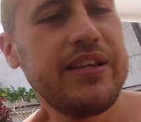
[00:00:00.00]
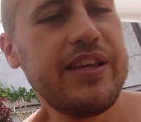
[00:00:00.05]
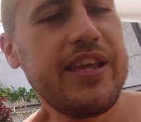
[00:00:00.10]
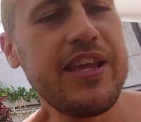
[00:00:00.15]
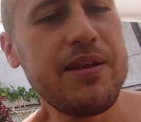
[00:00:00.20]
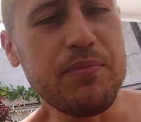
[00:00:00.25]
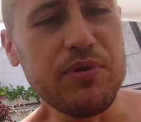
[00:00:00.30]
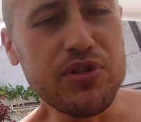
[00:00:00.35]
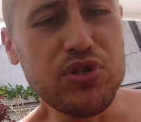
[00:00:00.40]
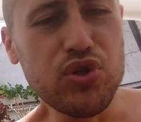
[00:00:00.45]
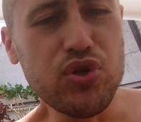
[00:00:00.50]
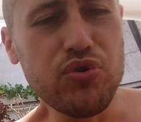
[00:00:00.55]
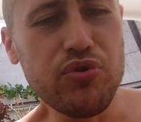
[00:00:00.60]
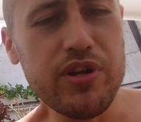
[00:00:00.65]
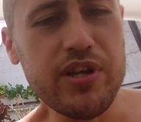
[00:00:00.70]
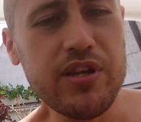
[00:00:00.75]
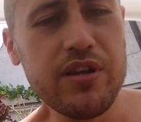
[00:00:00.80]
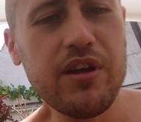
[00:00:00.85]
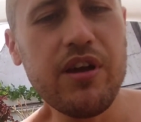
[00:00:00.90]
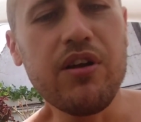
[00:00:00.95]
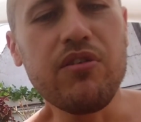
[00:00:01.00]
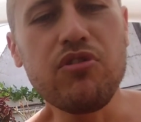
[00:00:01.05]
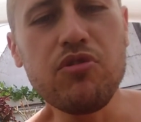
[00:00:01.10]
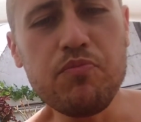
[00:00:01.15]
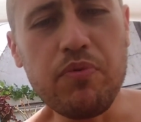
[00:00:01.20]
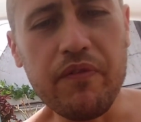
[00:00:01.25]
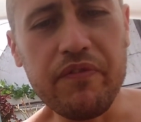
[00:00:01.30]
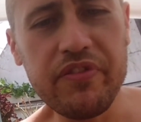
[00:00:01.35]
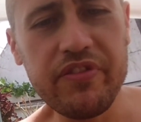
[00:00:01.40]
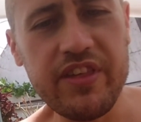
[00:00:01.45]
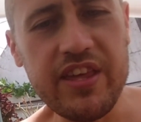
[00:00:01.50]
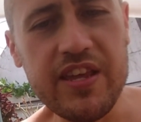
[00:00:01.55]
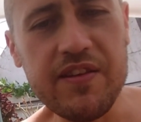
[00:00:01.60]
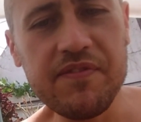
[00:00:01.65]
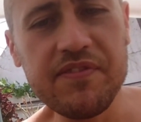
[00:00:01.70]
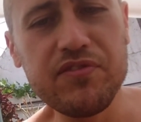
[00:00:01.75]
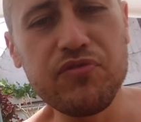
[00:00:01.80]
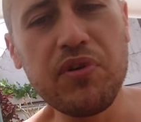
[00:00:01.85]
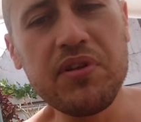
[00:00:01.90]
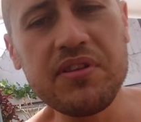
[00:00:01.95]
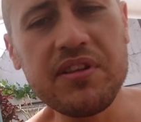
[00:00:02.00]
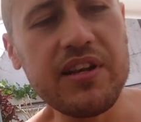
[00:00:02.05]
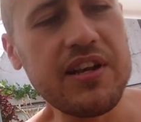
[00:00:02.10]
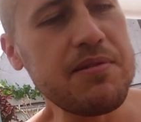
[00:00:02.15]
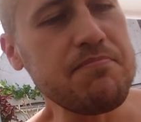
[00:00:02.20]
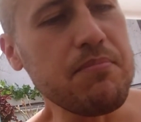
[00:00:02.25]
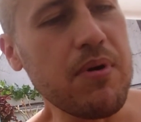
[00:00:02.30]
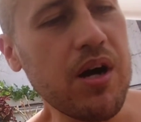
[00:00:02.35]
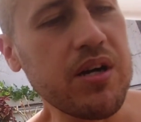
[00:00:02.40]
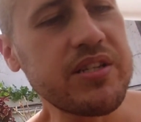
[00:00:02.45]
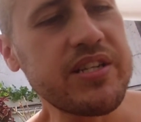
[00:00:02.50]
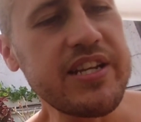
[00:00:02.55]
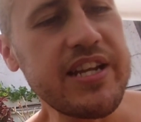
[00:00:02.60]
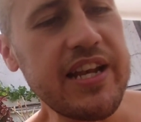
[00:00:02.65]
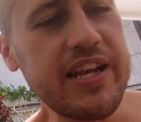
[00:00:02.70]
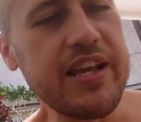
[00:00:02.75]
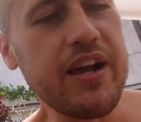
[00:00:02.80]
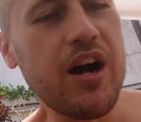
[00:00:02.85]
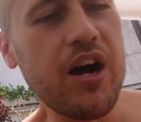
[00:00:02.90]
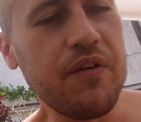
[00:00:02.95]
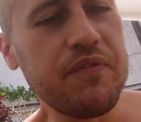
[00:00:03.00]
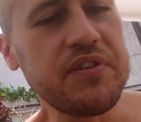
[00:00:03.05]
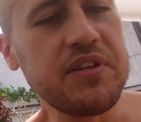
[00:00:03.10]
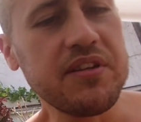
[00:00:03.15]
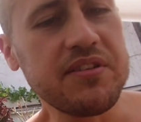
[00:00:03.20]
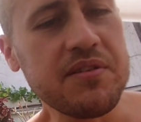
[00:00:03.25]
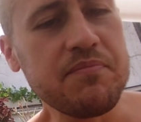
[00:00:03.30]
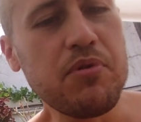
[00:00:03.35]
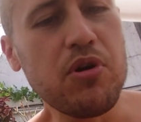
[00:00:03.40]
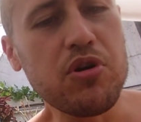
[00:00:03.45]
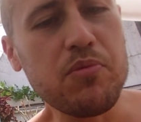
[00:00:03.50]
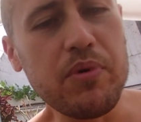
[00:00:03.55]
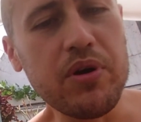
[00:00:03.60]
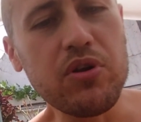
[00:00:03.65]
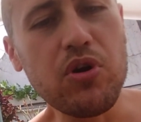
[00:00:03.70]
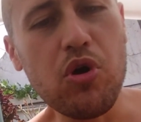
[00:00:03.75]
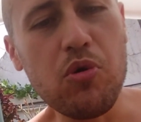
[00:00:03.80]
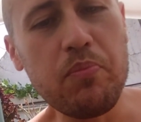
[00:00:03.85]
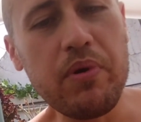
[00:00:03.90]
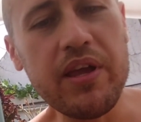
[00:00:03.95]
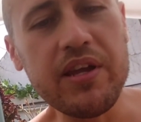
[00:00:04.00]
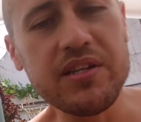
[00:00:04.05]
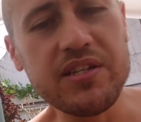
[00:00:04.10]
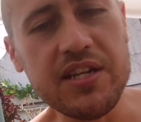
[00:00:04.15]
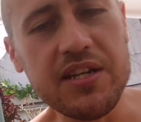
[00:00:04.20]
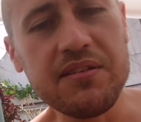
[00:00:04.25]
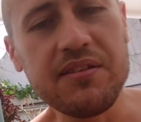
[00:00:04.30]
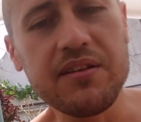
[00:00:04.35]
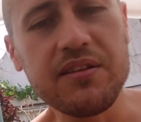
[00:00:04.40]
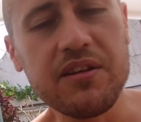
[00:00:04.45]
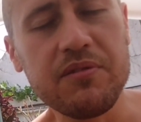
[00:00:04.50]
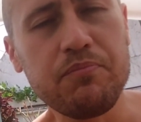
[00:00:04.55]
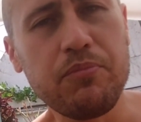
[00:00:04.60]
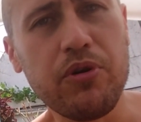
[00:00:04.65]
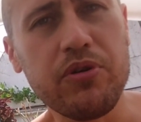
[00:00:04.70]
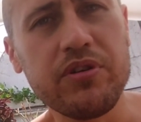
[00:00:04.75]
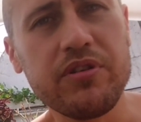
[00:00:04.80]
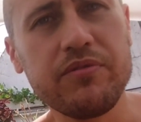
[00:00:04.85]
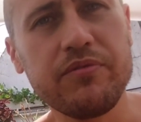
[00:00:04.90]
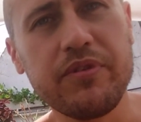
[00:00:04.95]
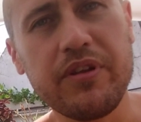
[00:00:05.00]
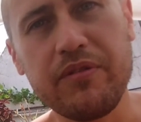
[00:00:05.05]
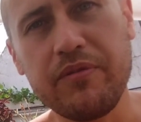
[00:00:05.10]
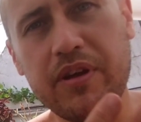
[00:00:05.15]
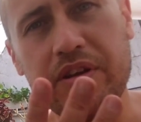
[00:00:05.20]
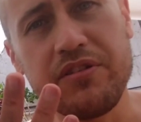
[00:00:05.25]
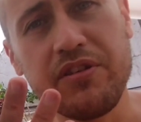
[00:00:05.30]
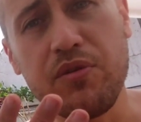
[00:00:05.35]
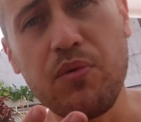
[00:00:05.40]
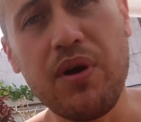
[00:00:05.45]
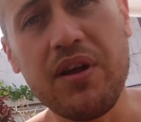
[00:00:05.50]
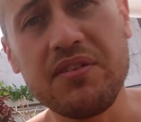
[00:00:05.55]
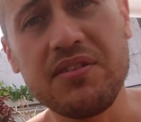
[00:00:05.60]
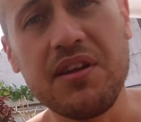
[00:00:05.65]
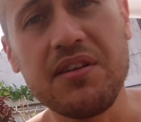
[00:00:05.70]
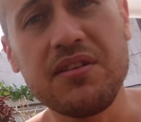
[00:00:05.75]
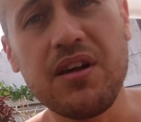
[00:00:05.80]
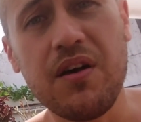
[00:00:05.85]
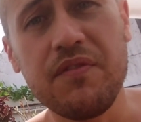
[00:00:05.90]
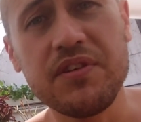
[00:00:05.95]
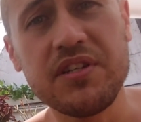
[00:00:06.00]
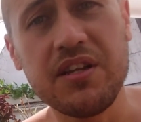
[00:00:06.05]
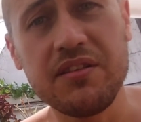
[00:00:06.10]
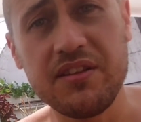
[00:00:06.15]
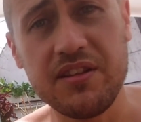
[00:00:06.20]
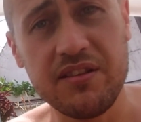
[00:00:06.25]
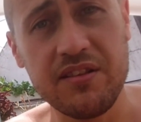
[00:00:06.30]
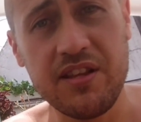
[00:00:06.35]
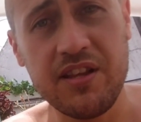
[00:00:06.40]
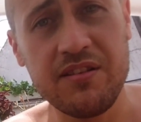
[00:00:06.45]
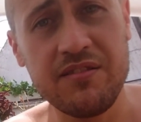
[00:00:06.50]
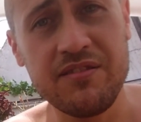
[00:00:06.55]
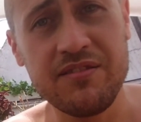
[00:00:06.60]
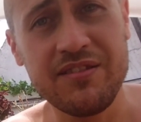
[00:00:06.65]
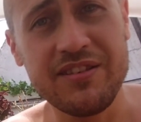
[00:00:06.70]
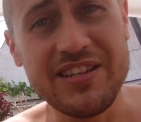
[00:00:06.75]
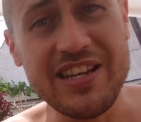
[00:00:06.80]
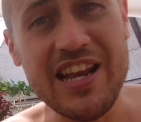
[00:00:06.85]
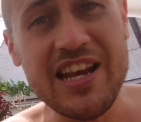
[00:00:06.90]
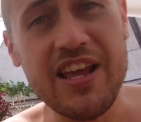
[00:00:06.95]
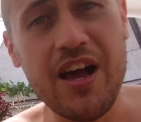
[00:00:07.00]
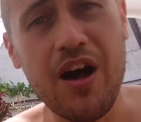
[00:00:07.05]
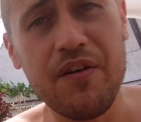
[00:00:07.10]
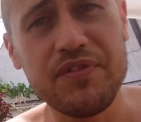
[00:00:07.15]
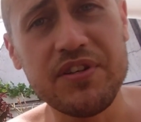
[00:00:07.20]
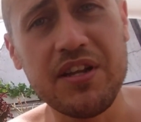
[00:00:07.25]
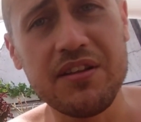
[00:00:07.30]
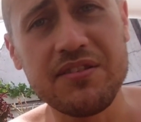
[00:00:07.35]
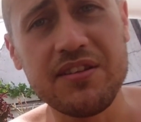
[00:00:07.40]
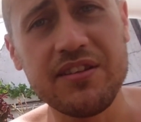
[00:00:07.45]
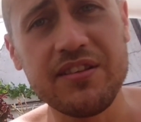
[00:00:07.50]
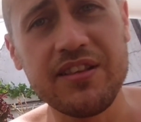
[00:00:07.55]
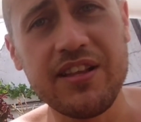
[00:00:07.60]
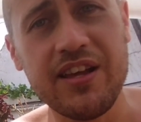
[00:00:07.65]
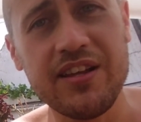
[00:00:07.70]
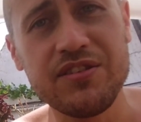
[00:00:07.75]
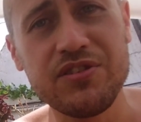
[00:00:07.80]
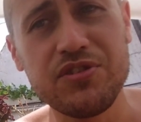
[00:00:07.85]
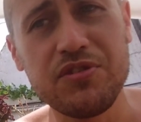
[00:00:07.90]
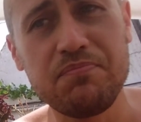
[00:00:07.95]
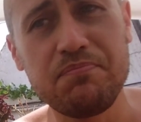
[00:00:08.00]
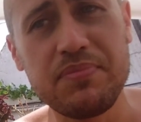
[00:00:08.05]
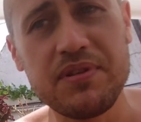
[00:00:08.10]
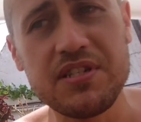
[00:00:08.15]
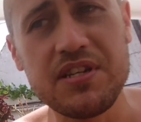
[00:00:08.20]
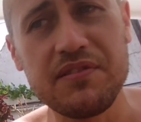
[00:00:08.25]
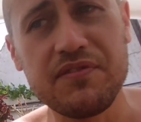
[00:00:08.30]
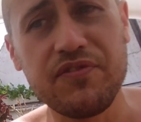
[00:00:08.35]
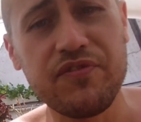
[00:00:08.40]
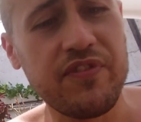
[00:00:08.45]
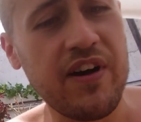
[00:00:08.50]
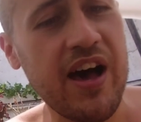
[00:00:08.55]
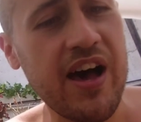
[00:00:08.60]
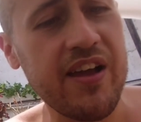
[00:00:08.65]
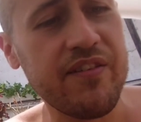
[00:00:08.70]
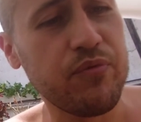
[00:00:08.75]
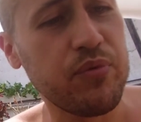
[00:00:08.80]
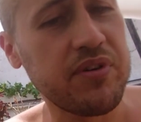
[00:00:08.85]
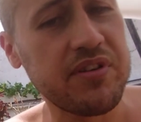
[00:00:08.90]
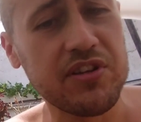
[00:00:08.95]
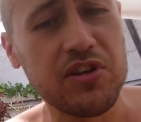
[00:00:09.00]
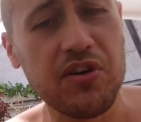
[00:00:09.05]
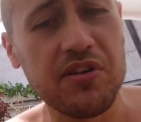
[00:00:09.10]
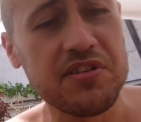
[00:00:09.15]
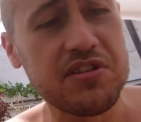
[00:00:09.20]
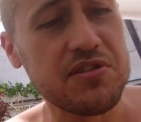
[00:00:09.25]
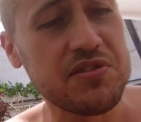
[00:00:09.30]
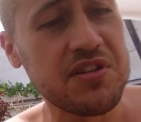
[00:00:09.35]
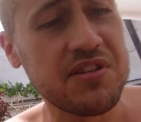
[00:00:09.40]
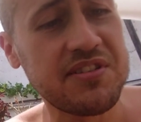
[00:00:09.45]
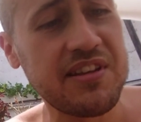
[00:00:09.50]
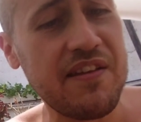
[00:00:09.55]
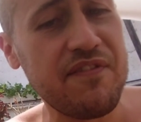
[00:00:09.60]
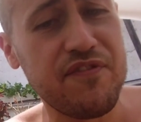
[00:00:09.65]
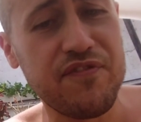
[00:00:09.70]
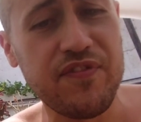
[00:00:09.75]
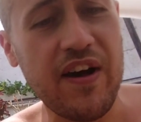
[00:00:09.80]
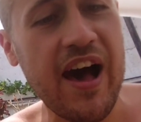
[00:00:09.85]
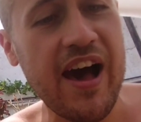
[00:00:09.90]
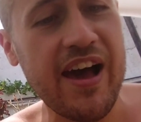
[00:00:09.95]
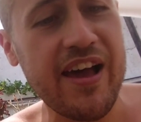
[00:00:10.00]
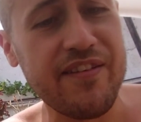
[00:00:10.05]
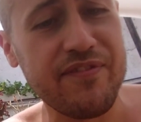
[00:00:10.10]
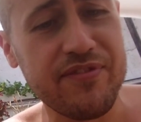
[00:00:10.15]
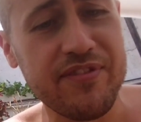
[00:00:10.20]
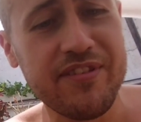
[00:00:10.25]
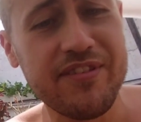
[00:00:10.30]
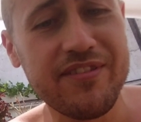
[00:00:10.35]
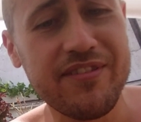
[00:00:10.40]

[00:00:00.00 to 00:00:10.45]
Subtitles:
In Missouri, a group of thieves recently mugged nearly half a dozen Pokemon Go playing teens. A good point. I don't know why he says half a dozen. Nearly half a dozen. That should be just 5. What does it cost you? Just say 5.